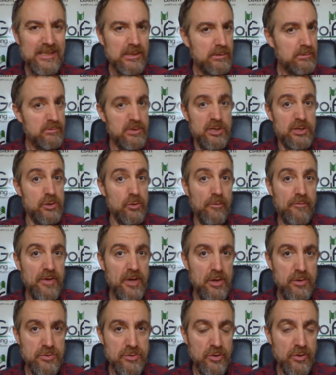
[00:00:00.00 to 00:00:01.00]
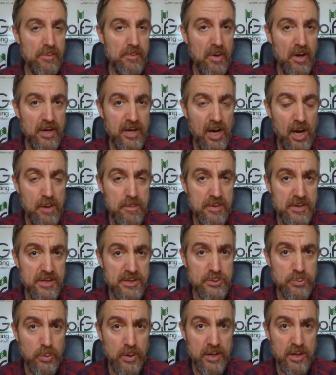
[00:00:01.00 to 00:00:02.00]
just your views on the Mayakoba
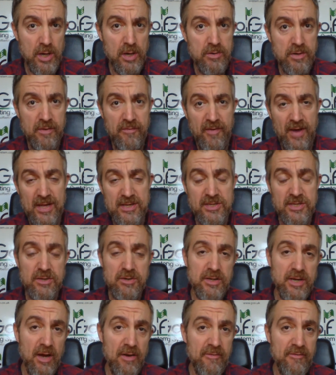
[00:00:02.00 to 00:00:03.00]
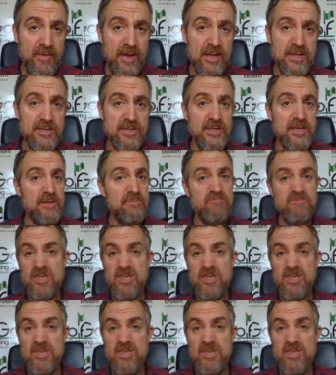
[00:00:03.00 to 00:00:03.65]
this week, who you fancy, who you don't fancy,